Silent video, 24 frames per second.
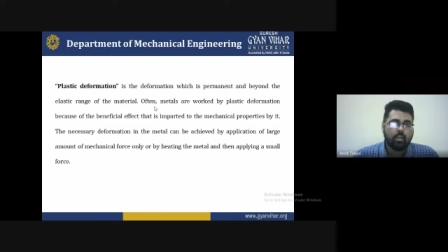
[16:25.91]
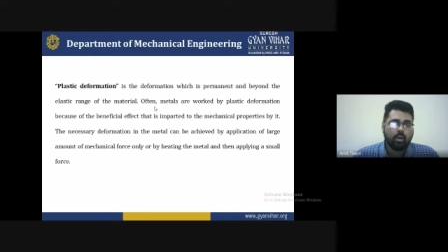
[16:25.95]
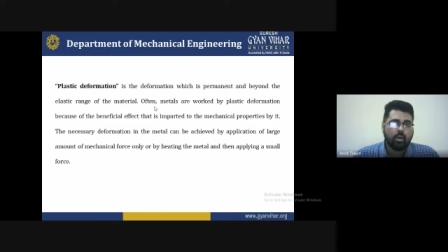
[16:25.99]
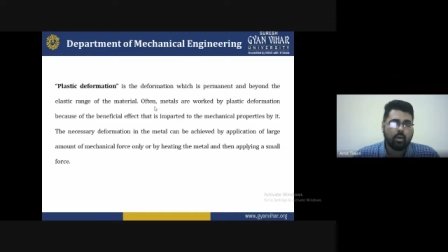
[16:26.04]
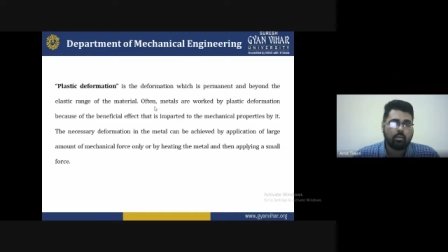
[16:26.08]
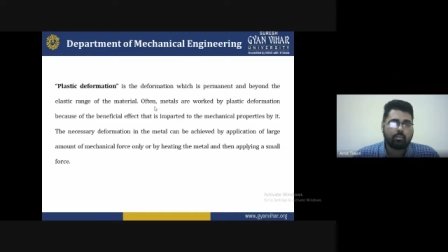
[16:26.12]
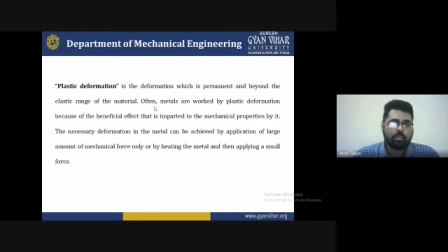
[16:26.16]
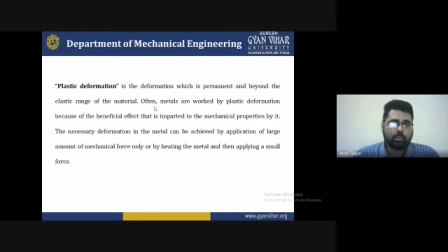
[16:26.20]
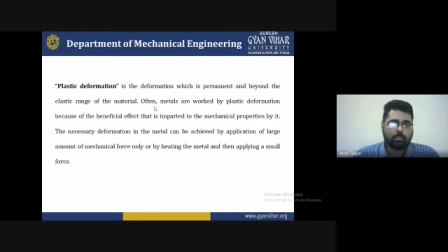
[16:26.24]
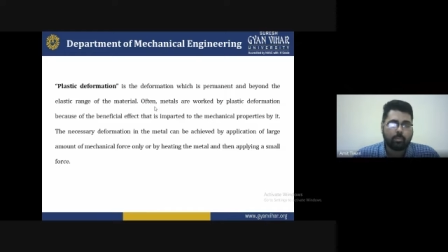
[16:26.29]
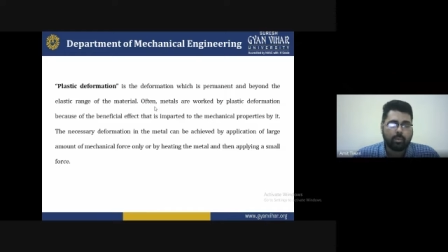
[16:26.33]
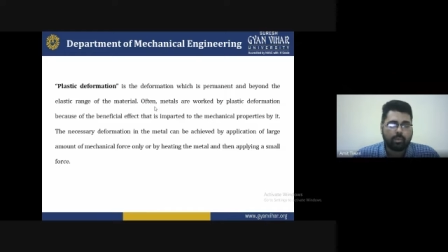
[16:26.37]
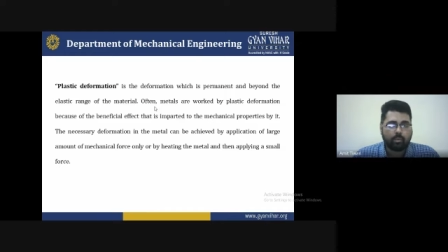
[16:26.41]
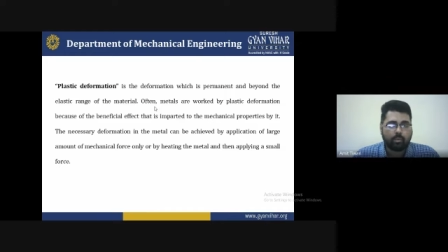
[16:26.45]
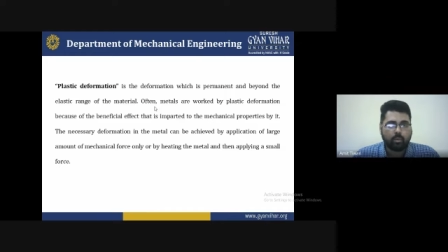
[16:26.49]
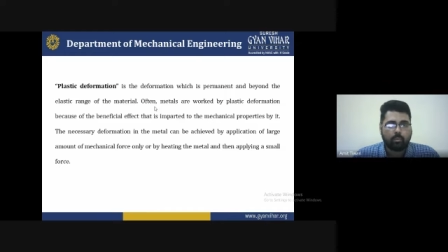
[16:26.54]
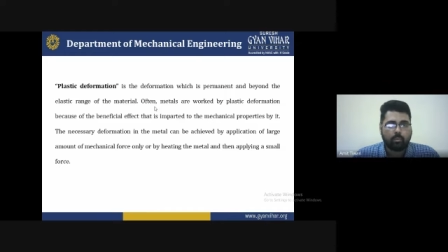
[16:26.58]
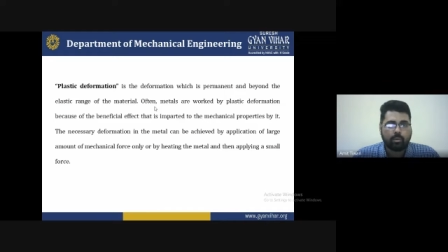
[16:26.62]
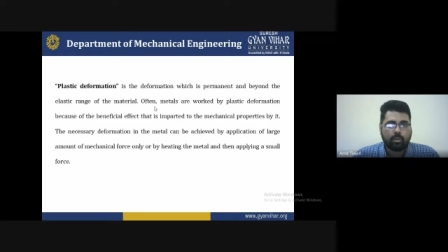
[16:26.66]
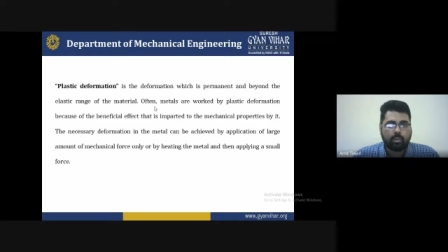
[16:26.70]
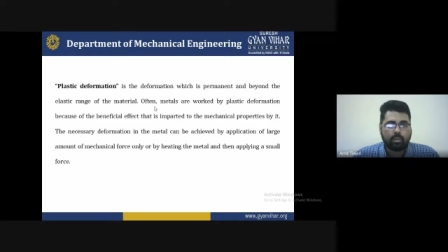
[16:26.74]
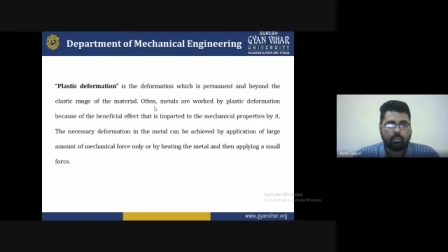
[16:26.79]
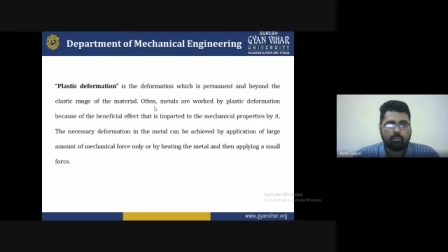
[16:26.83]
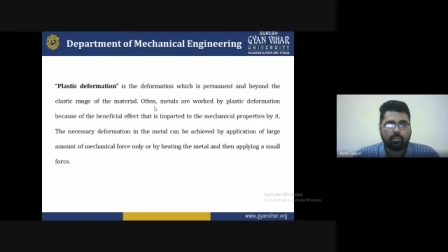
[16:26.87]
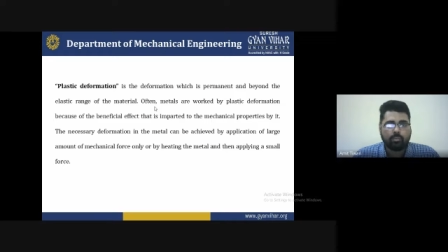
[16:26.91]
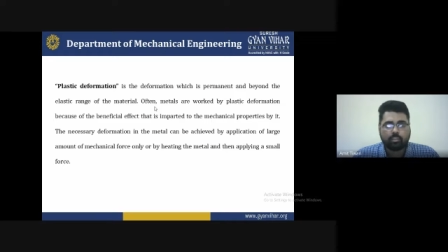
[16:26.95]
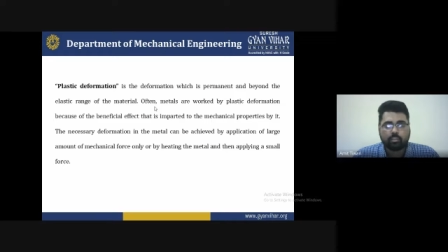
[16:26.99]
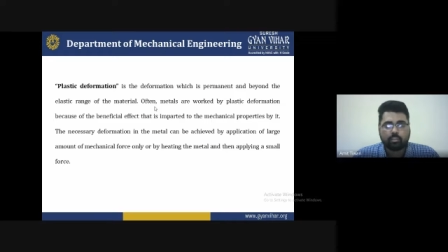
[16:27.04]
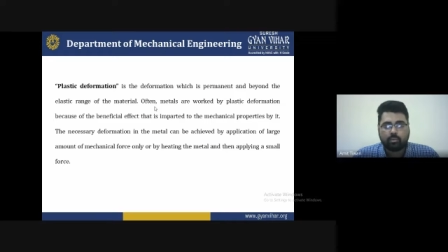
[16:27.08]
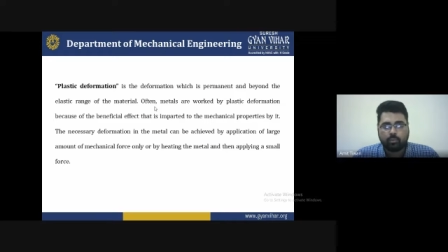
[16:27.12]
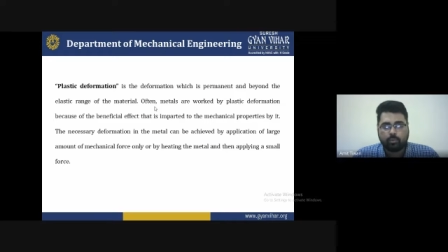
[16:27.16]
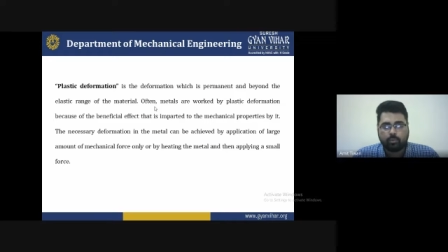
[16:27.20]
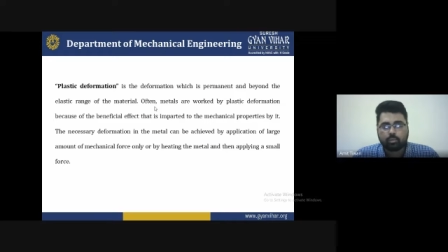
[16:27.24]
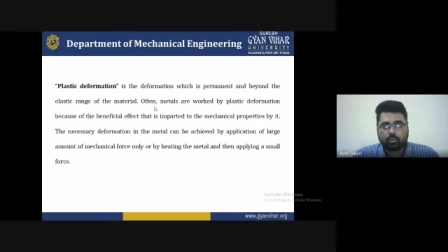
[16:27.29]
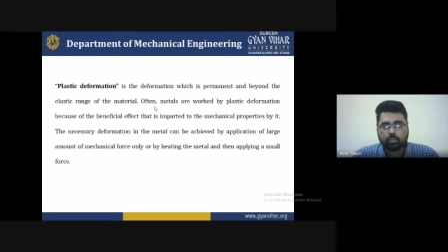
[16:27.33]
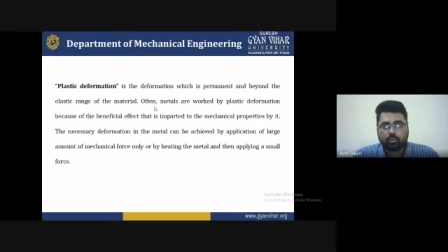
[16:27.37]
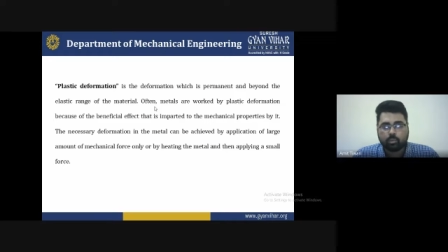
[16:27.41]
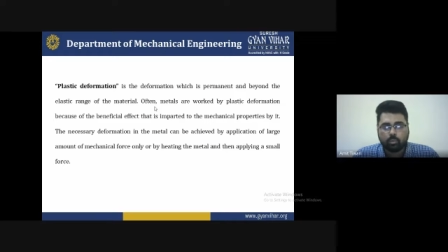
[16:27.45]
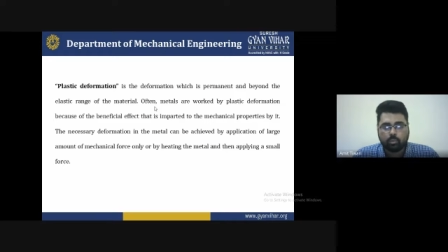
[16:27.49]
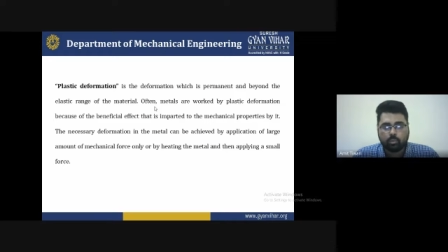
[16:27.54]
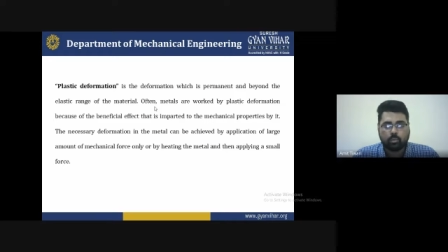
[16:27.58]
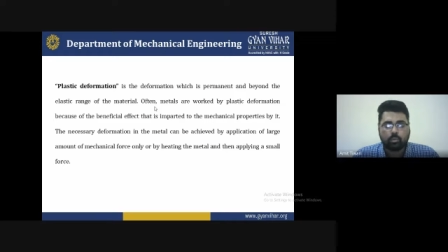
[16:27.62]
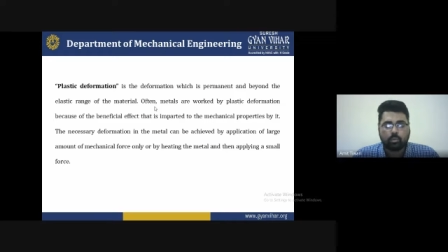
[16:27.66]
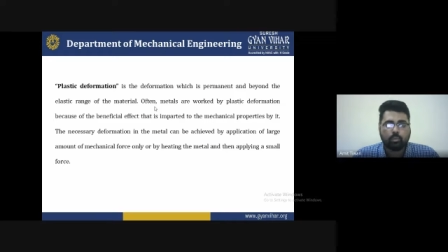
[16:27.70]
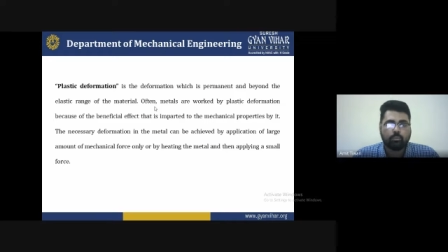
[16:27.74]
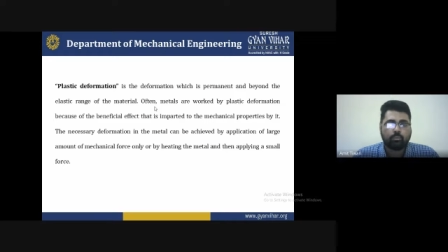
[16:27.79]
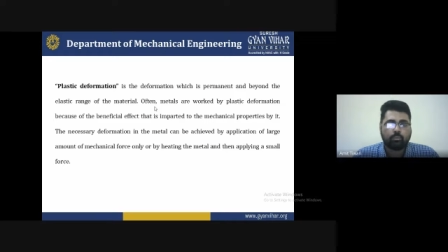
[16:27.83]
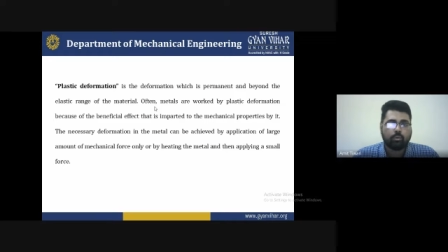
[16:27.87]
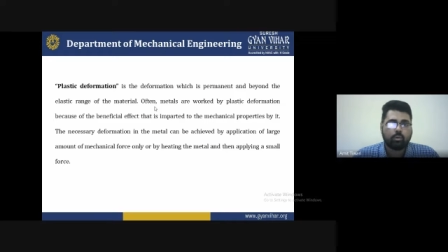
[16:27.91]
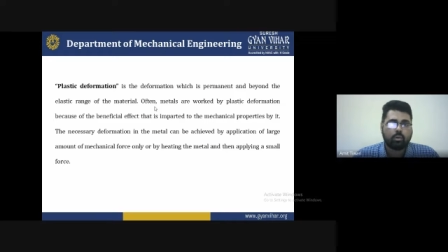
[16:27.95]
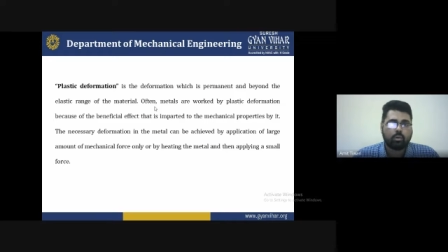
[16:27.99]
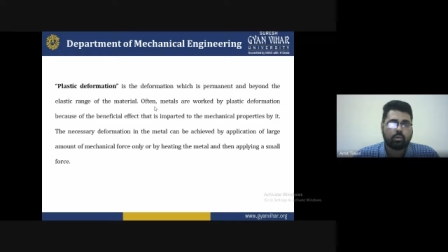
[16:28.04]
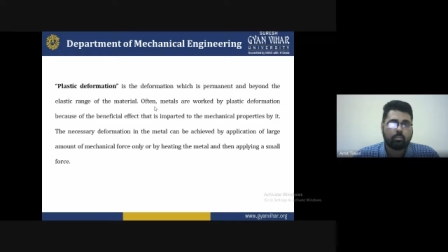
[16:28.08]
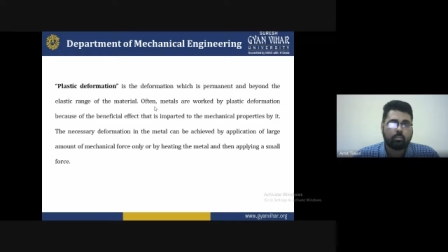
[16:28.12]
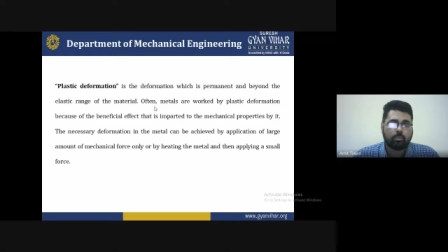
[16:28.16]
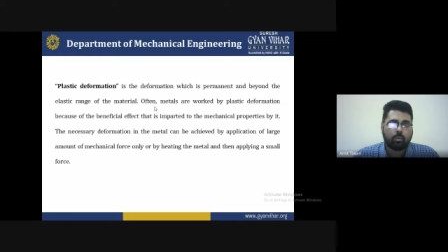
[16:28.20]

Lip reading: of that particular material which is used to for the